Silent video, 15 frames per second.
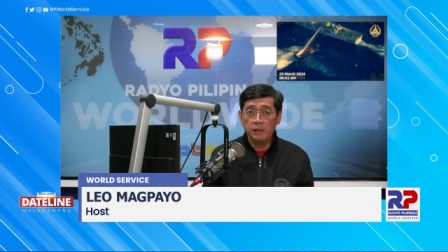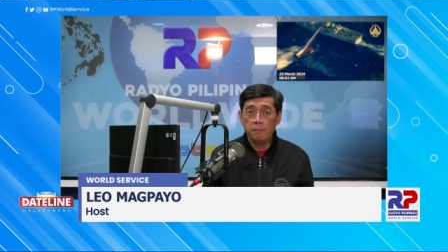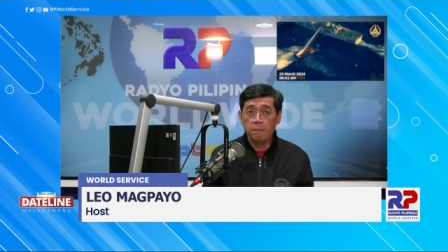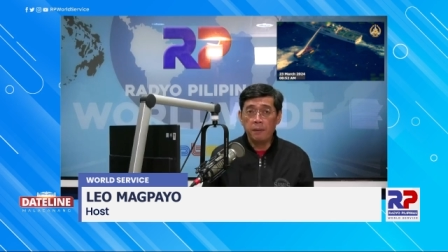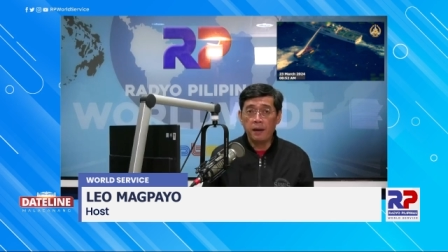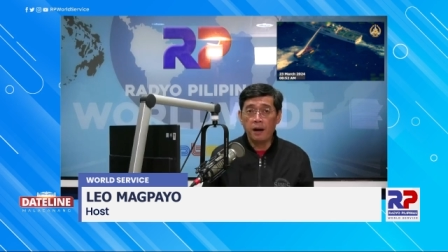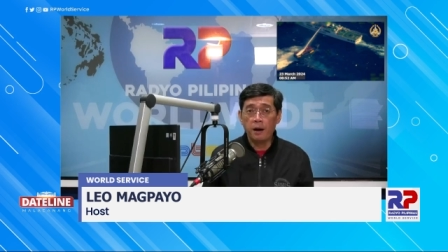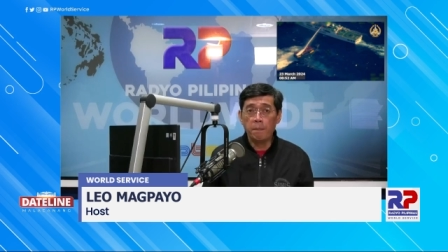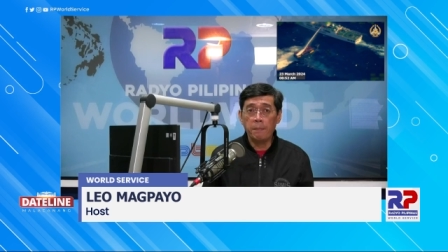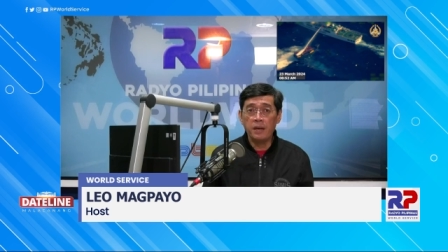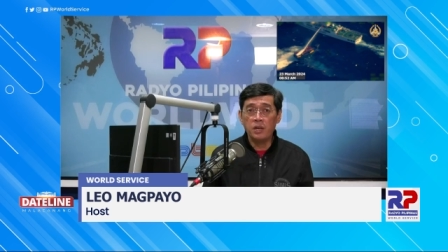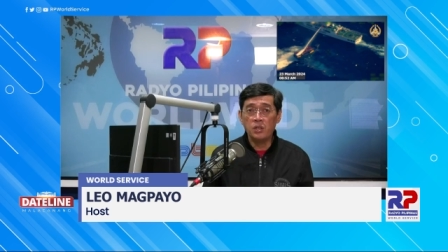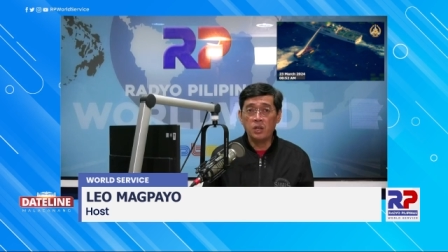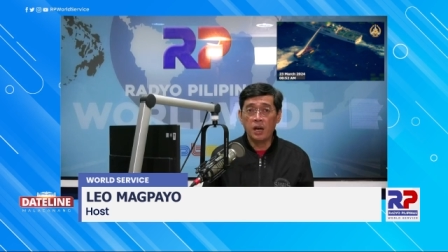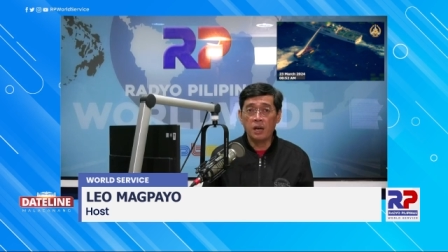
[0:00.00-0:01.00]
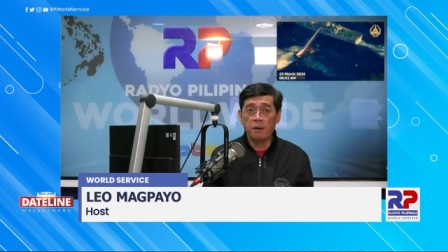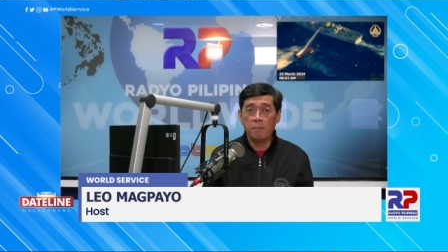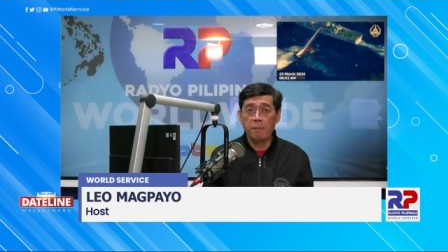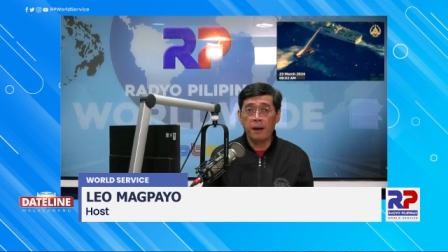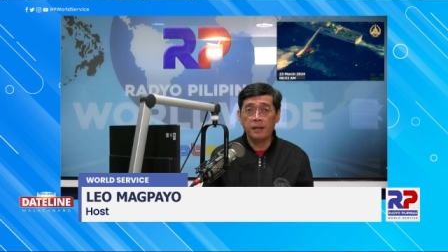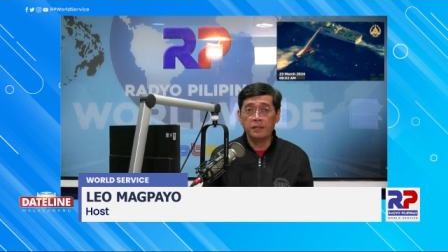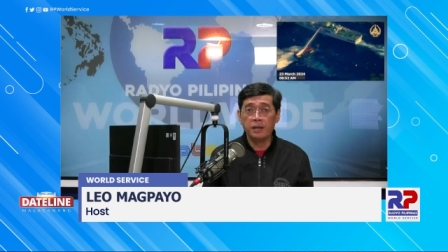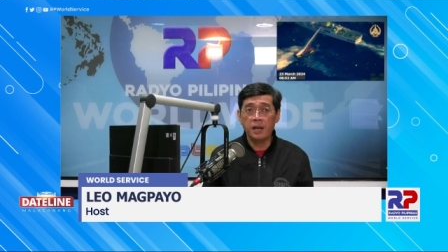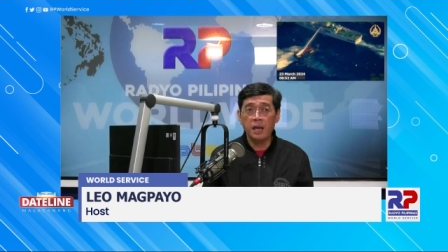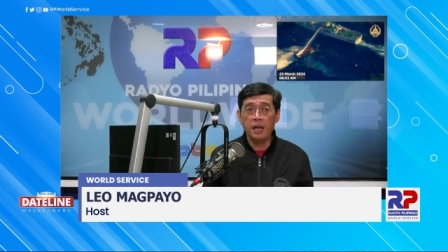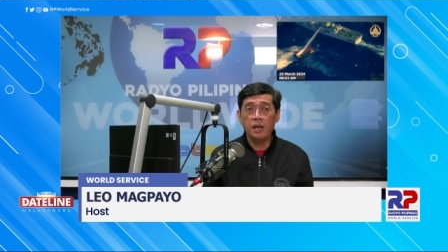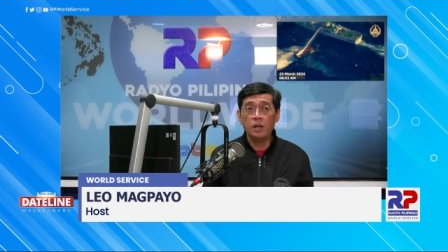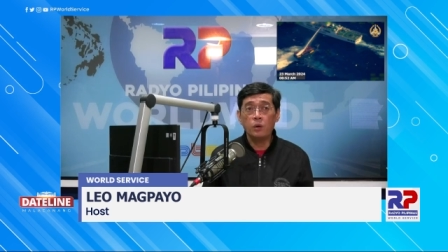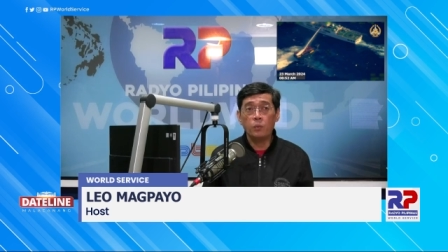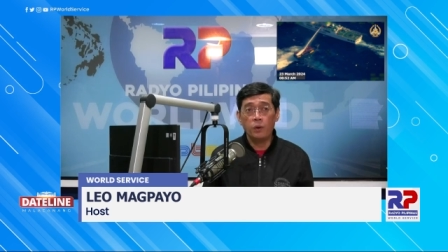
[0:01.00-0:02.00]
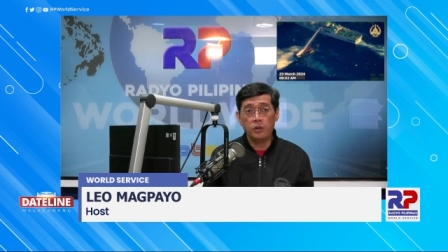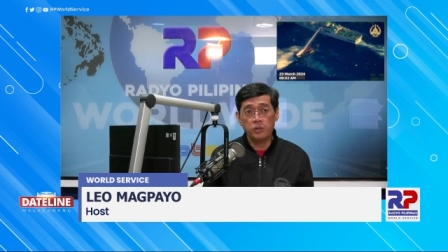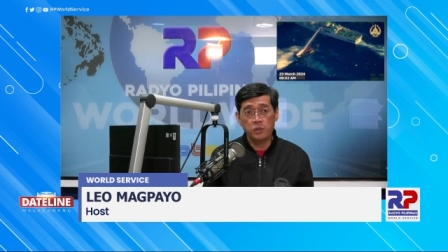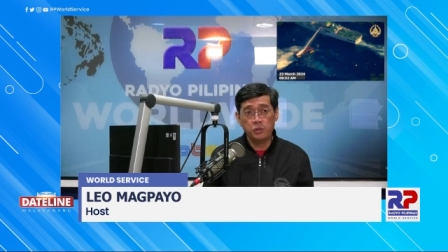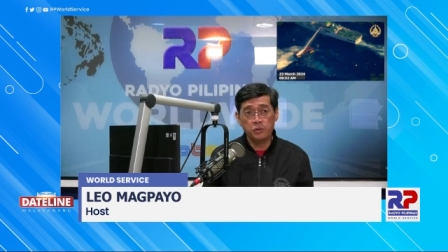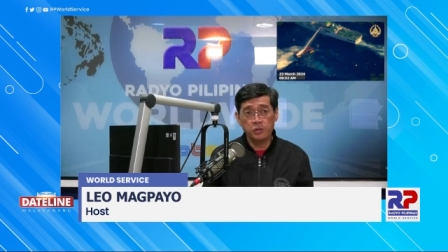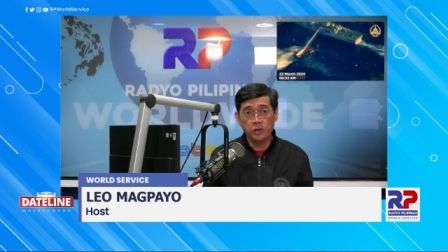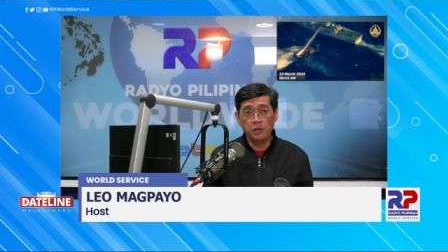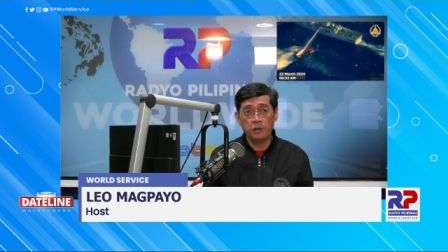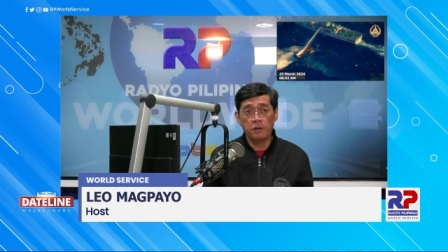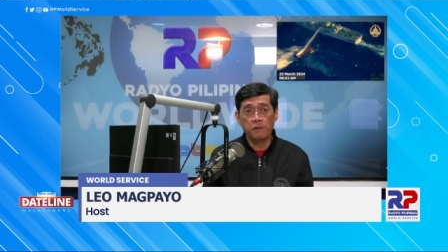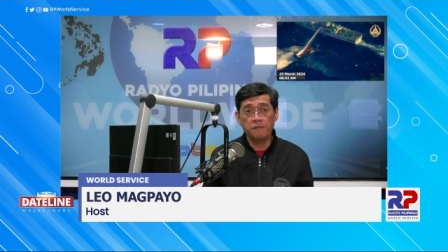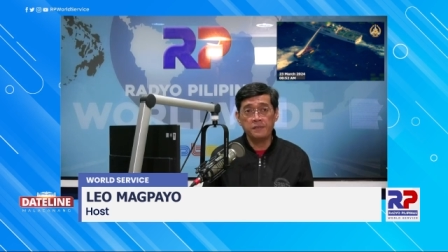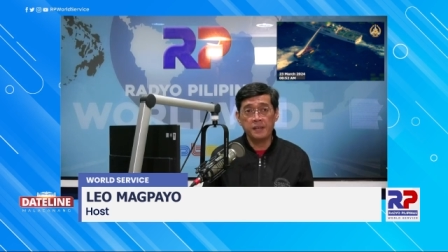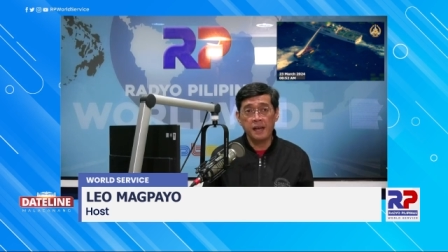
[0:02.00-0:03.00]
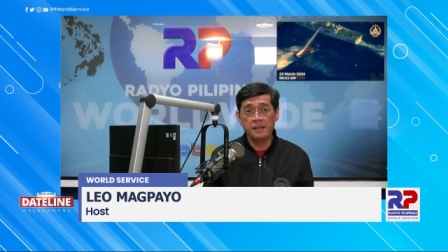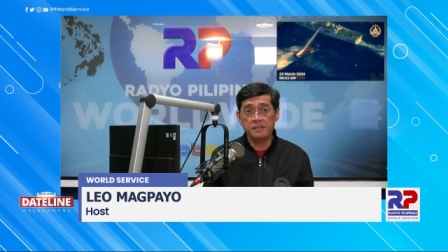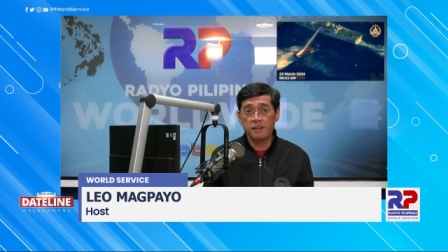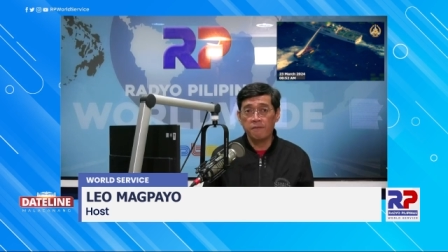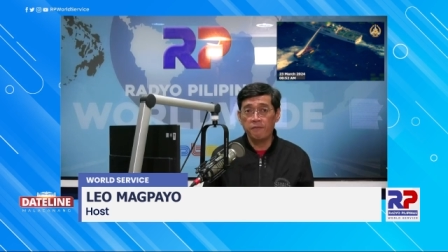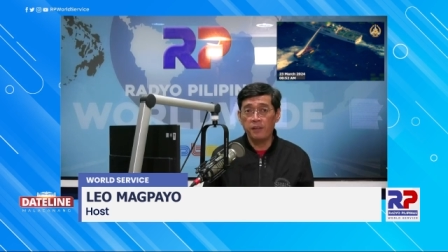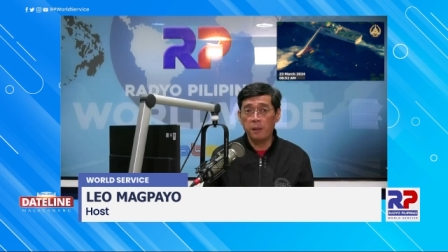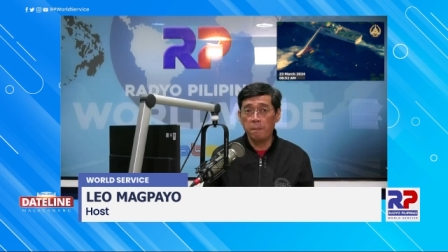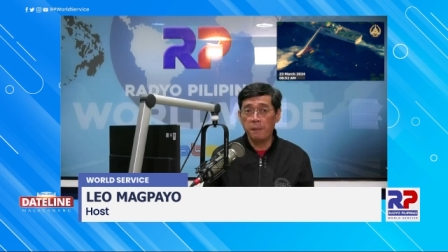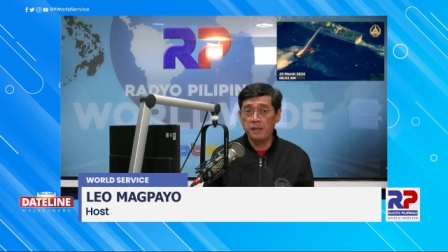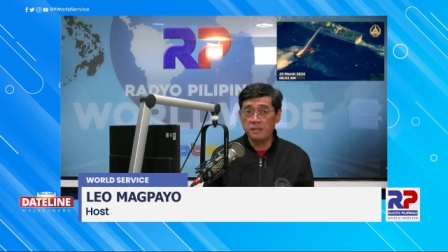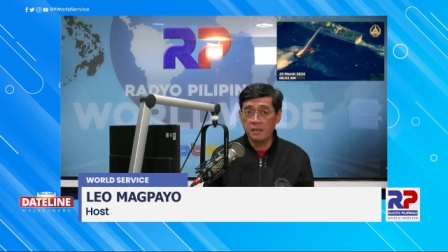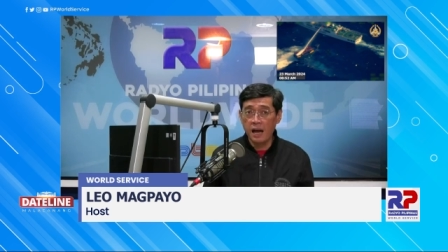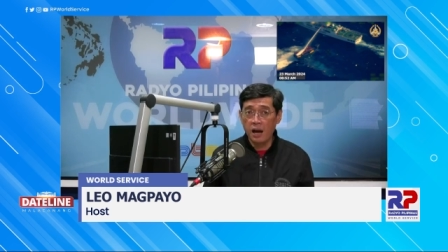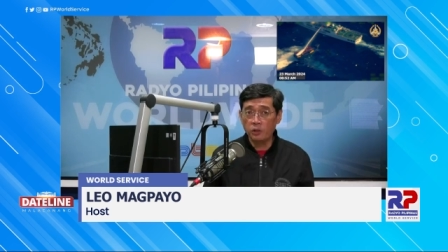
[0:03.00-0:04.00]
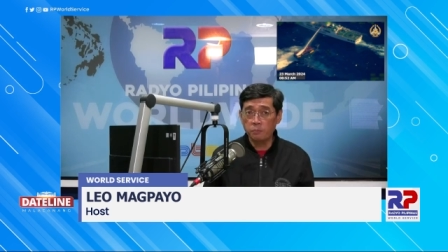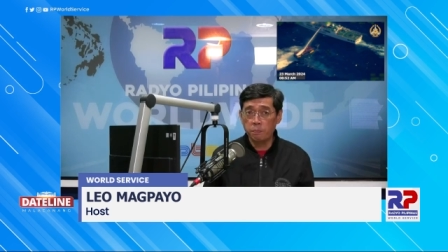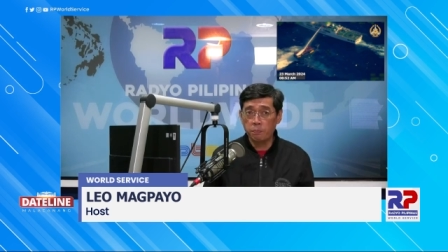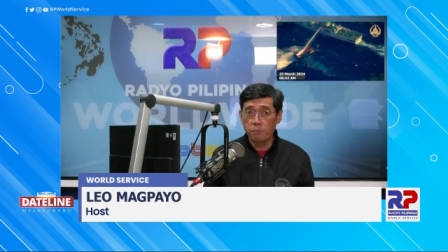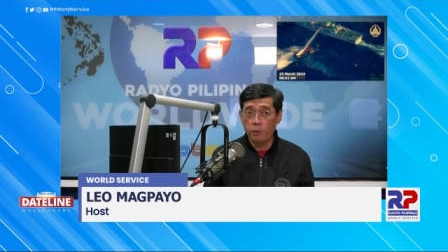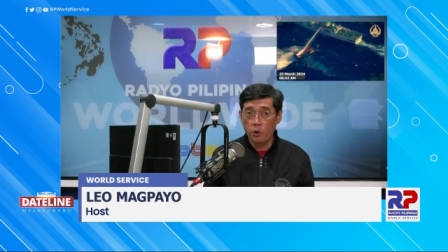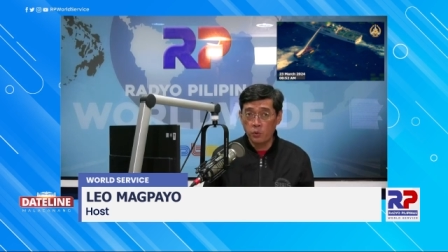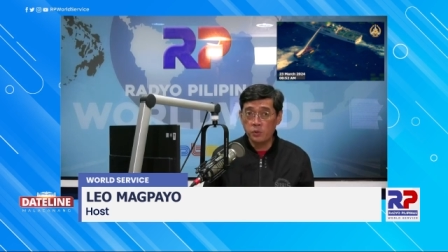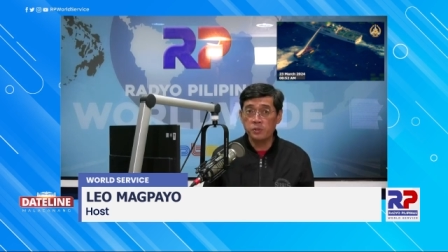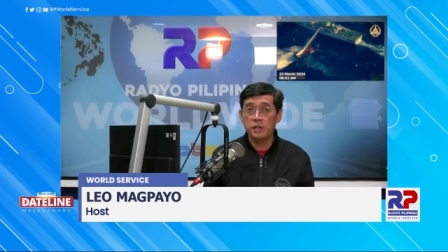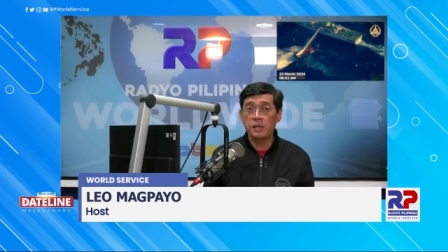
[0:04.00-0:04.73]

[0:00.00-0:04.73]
BRP Sierra Madre, which serves as the Philippines outpost